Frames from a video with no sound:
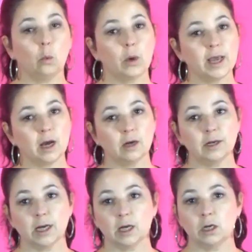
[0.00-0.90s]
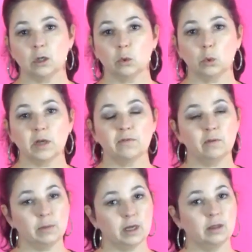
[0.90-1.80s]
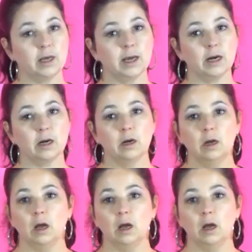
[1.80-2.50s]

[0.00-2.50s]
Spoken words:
We all know, if you've been there,